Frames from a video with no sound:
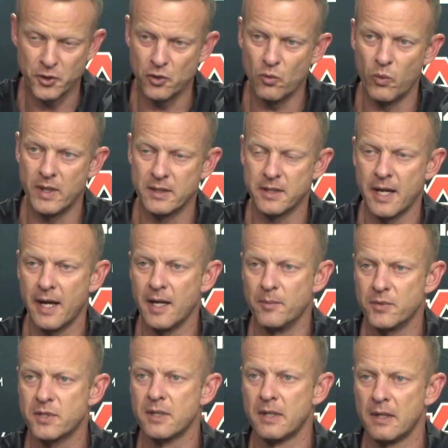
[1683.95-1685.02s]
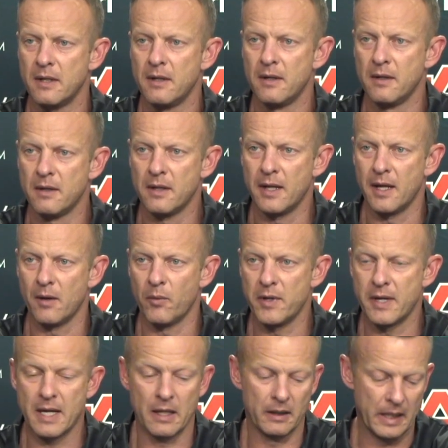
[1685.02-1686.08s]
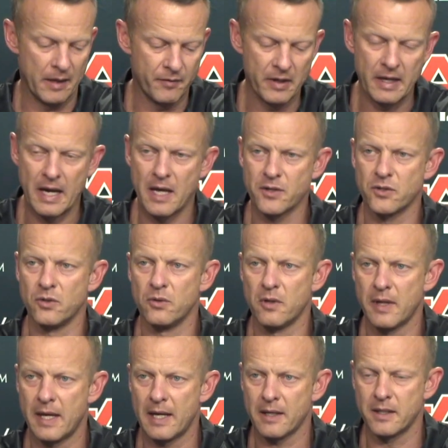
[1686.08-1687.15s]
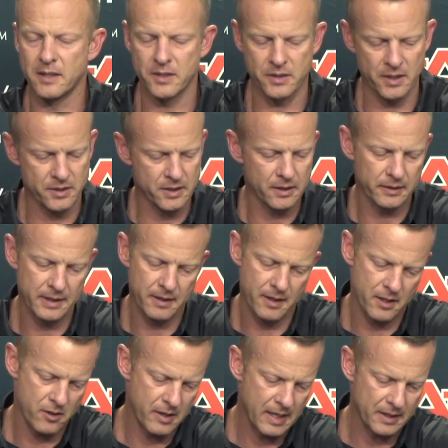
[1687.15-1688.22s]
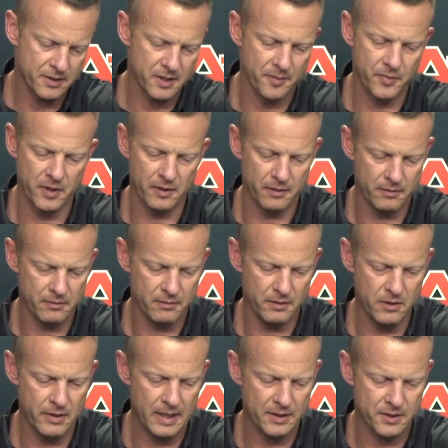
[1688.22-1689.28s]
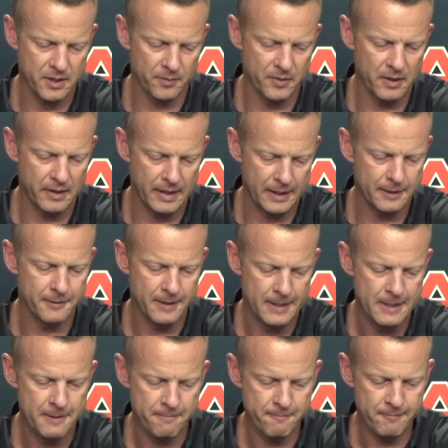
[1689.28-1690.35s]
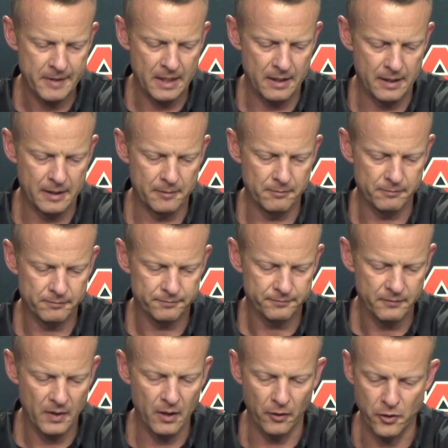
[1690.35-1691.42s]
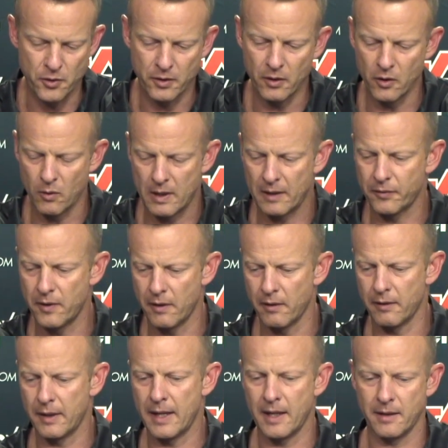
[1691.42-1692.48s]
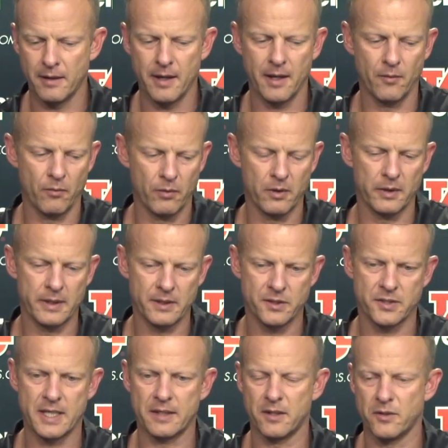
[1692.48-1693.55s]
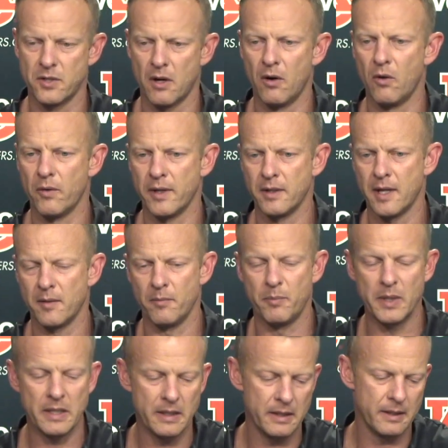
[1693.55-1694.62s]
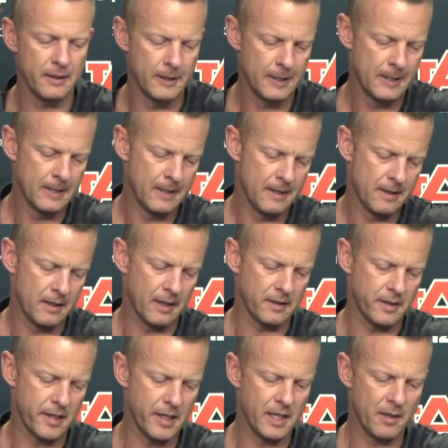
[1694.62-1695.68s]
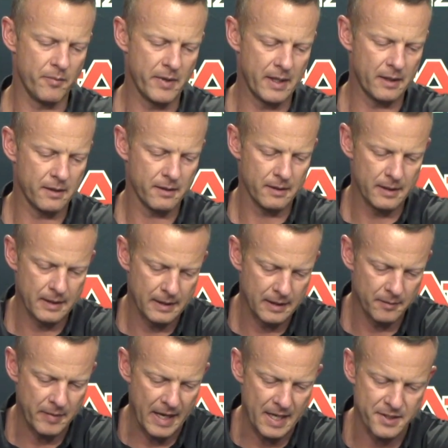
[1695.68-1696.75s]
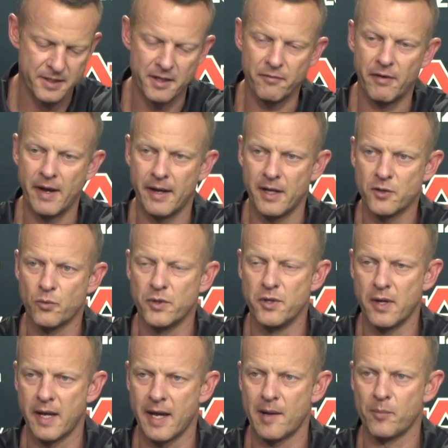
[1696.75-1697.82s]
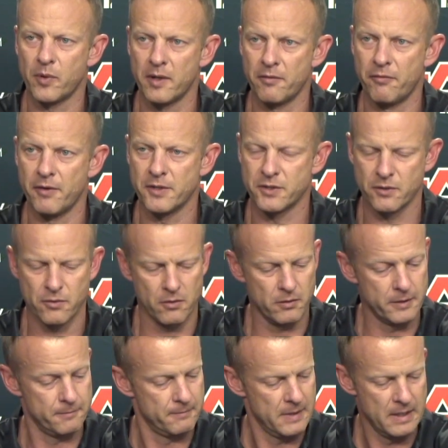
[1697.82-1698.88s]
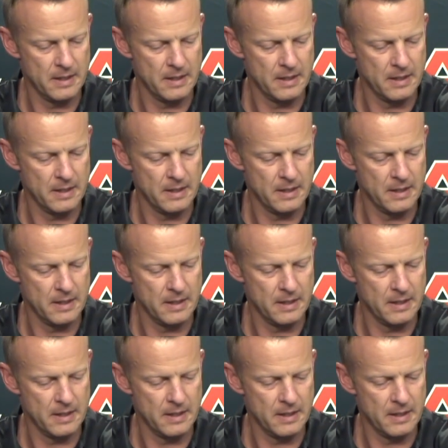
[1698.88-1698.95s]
you win games. And when you got 11 guys doing that consistently, then you got something. You got something that, um, you know, you can go out there and, and really set the tone and, and be a team that uh, has an advantage when you can play physical and